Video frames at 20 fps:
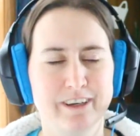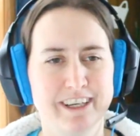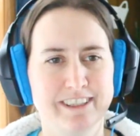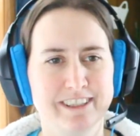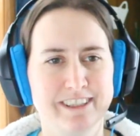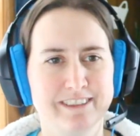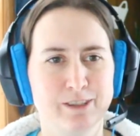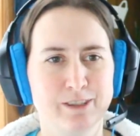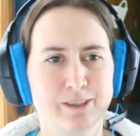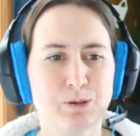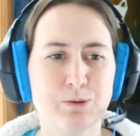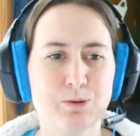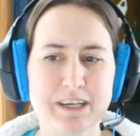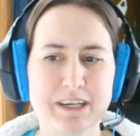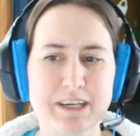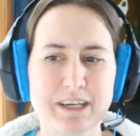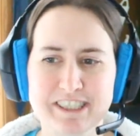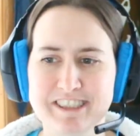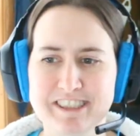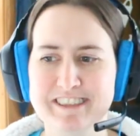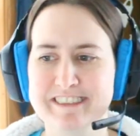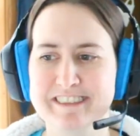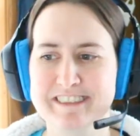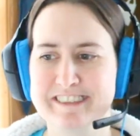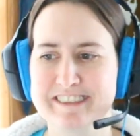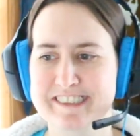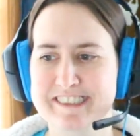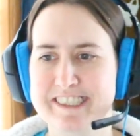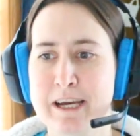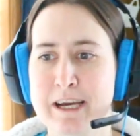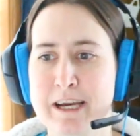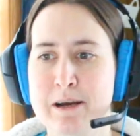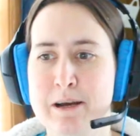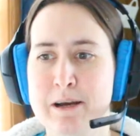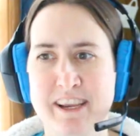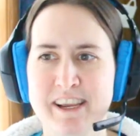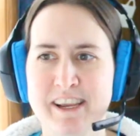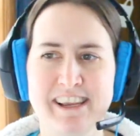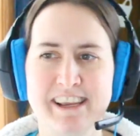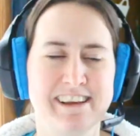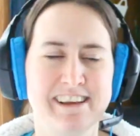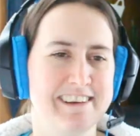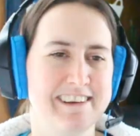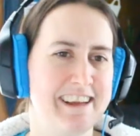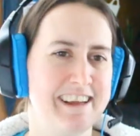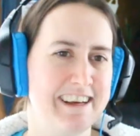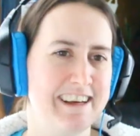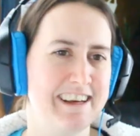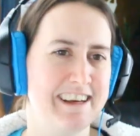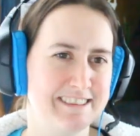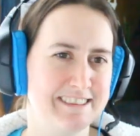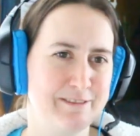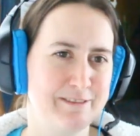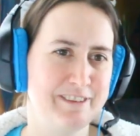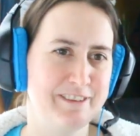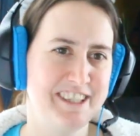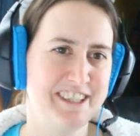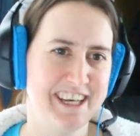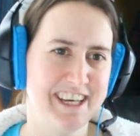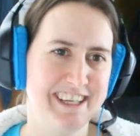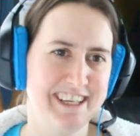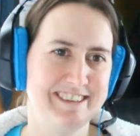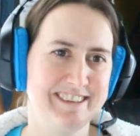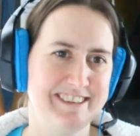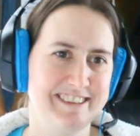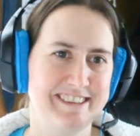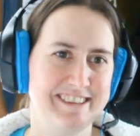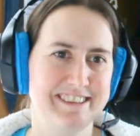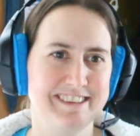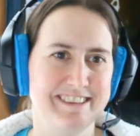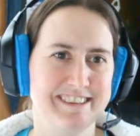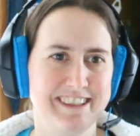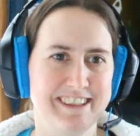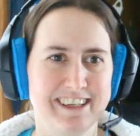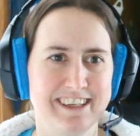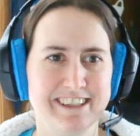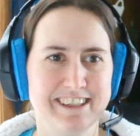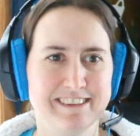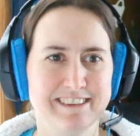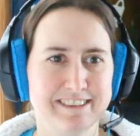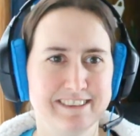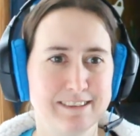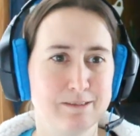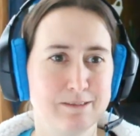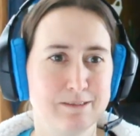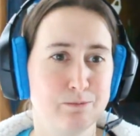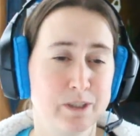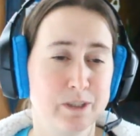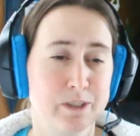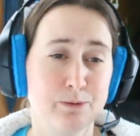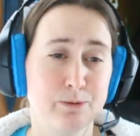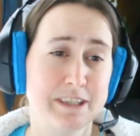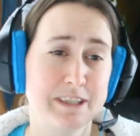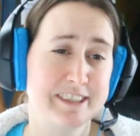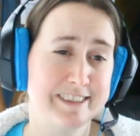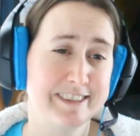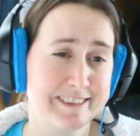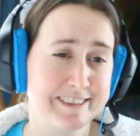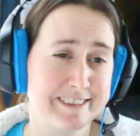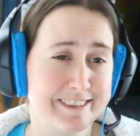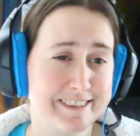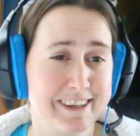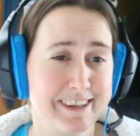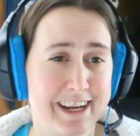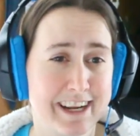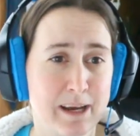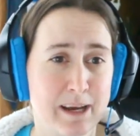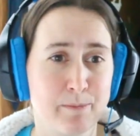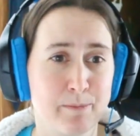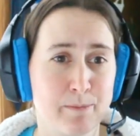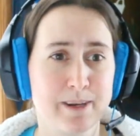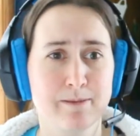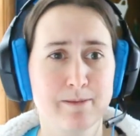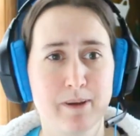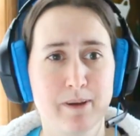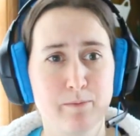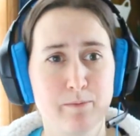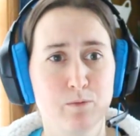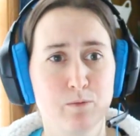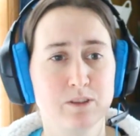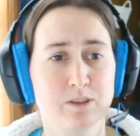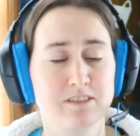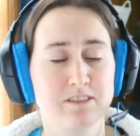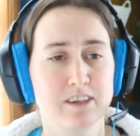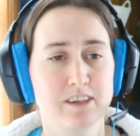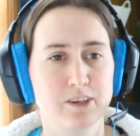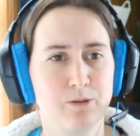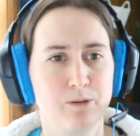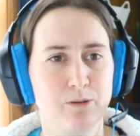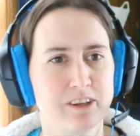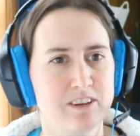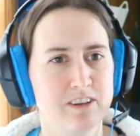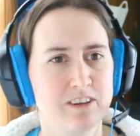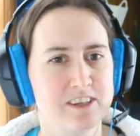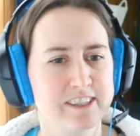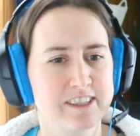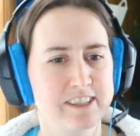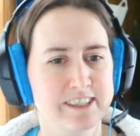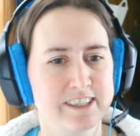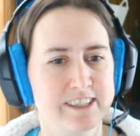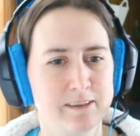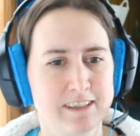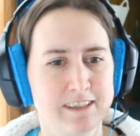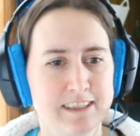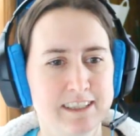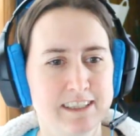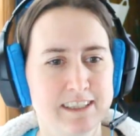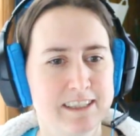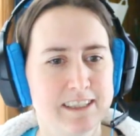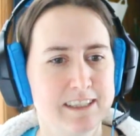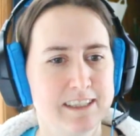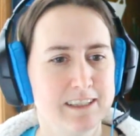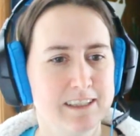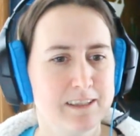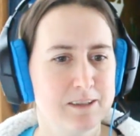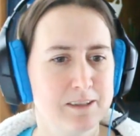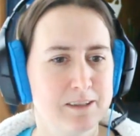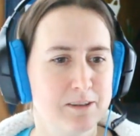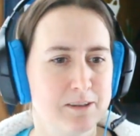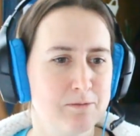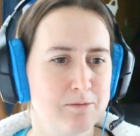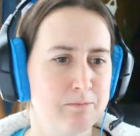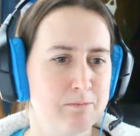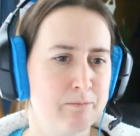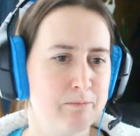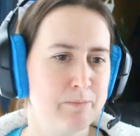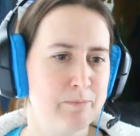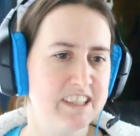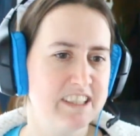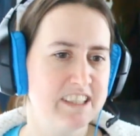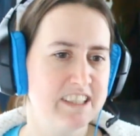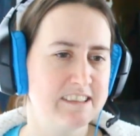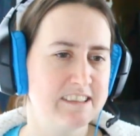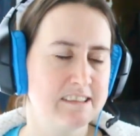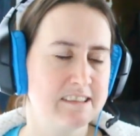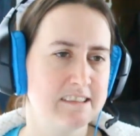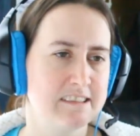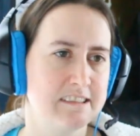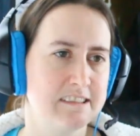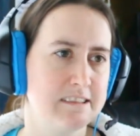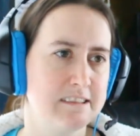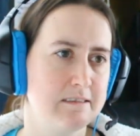no questions coming in as of yet, and when questions start happening, maybe we'll start going longer. But